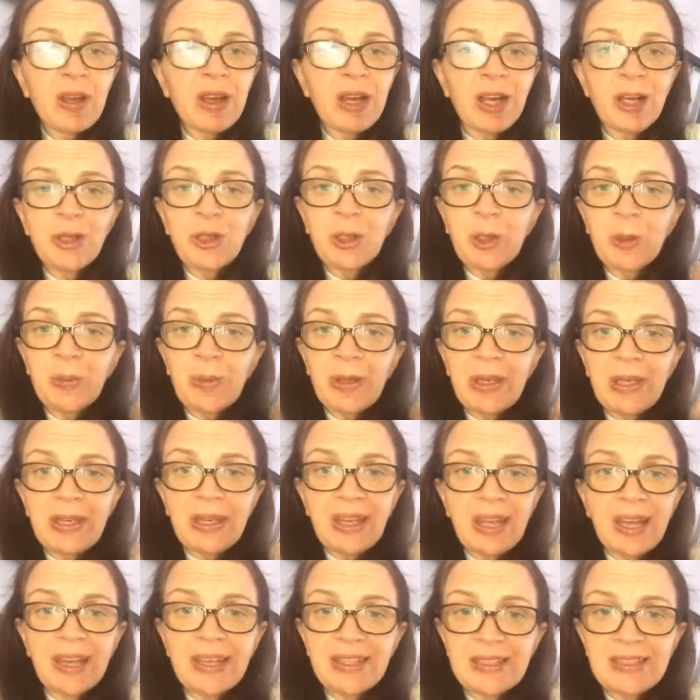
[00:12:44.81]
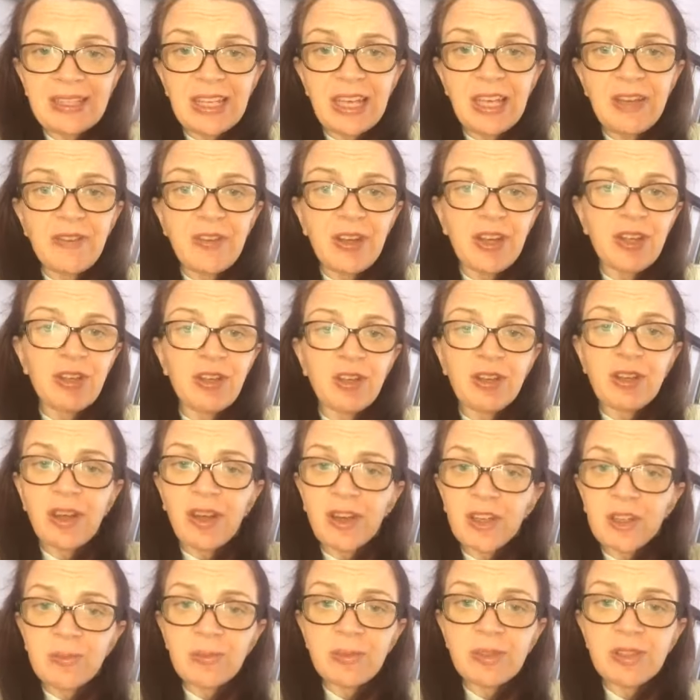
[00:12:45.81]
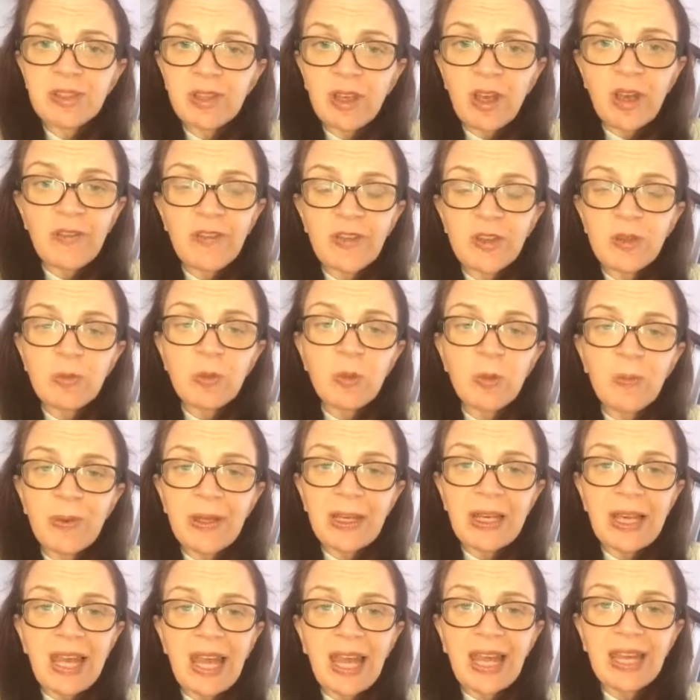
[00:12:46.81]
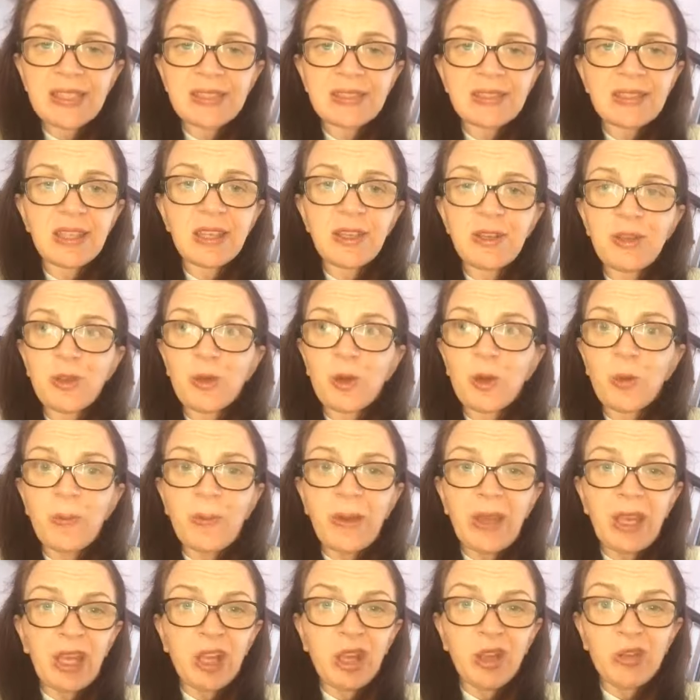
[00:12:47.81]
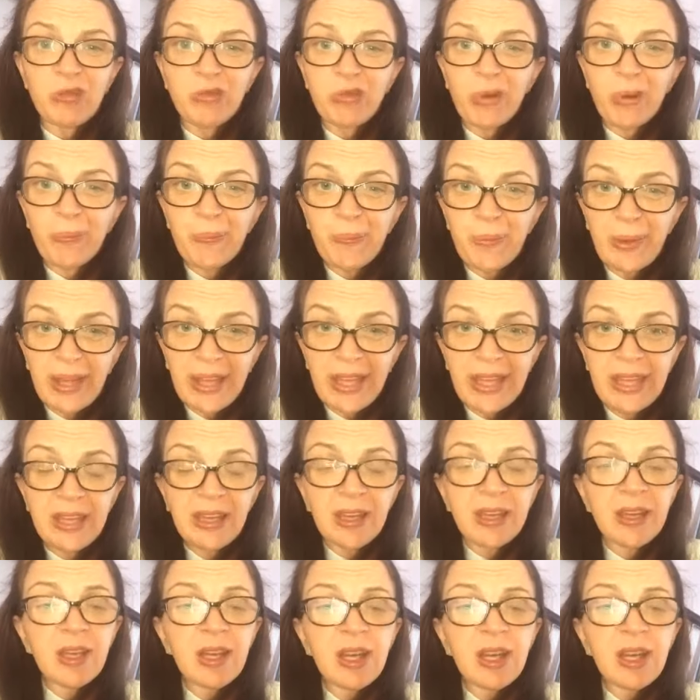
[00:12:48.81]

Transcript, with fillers: and you'll be negative and your customer service will be less and you'll be grumpy.